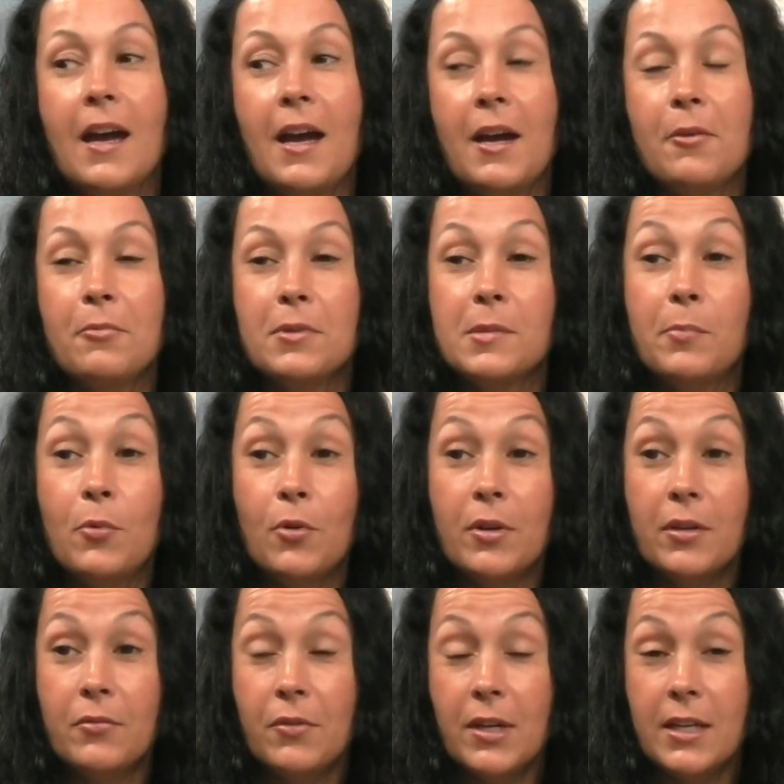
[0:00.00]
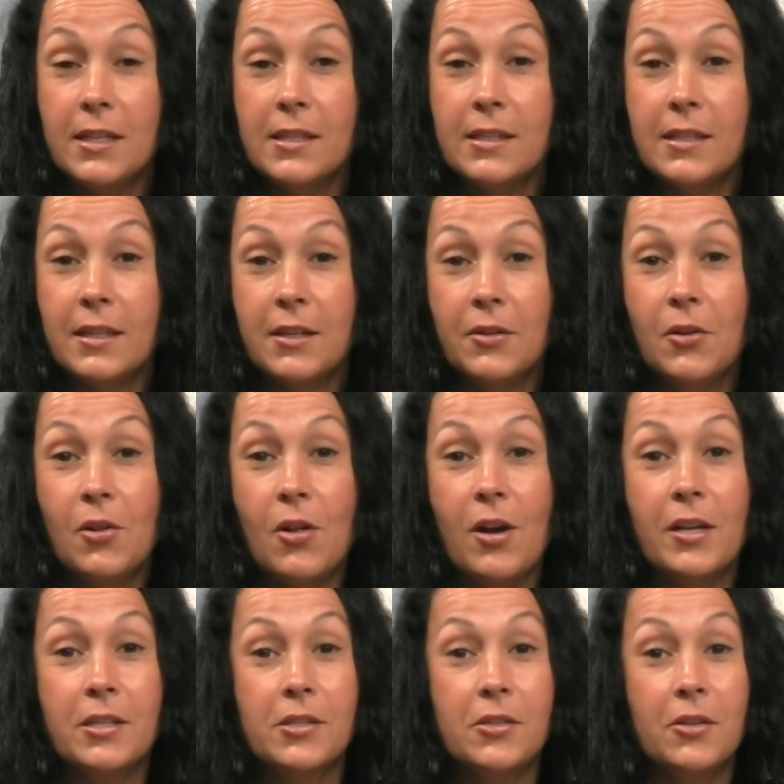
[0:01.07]
I was born and raised in
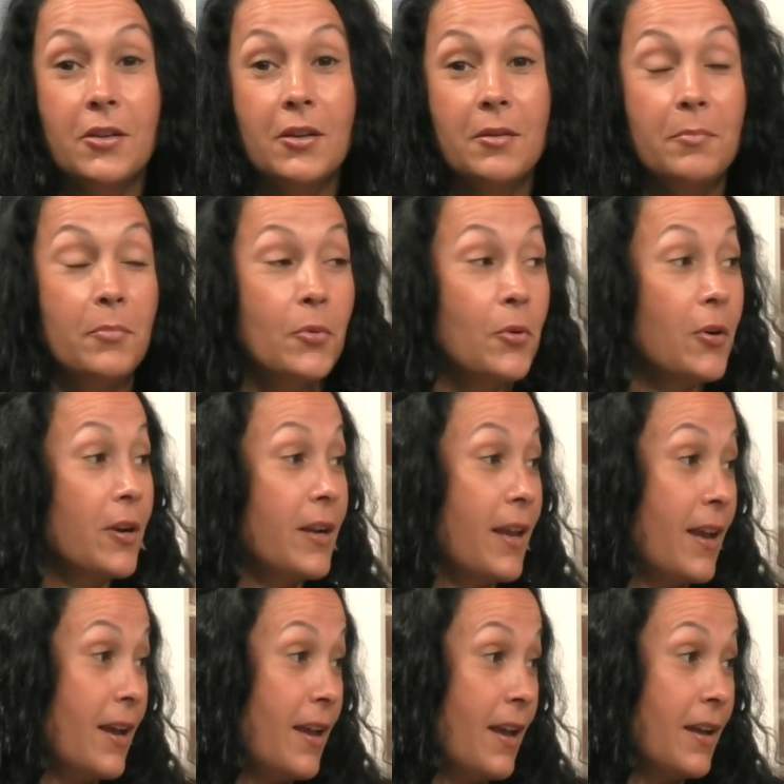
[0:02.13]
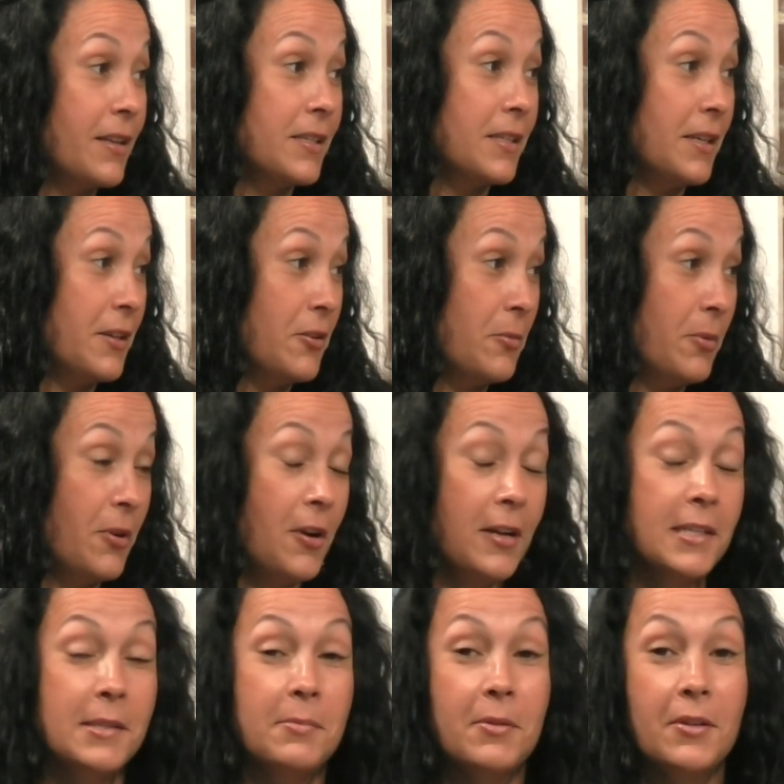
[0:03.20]
Gloucester, born at Addison Gilbert
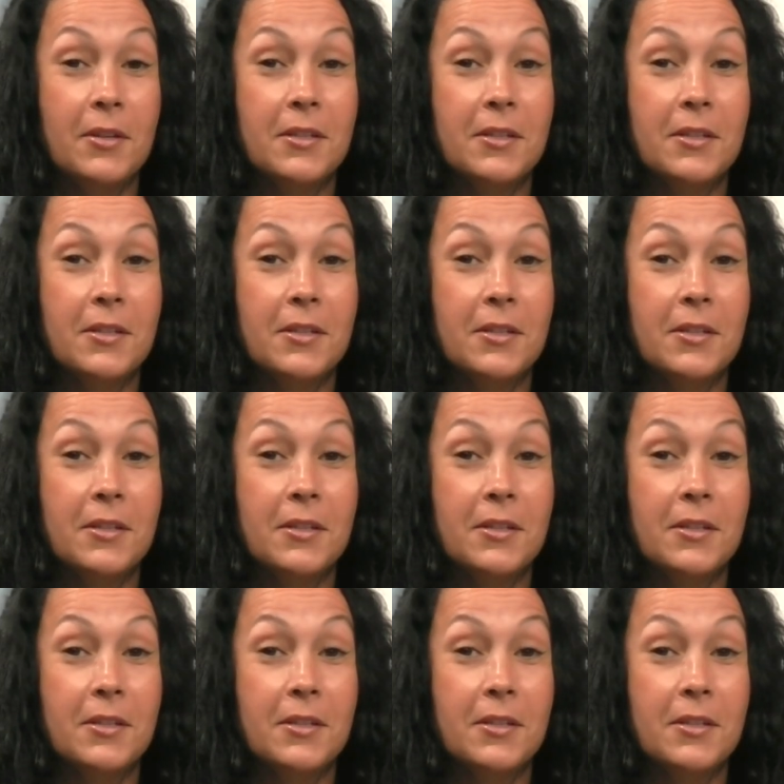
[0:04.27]
Hospital,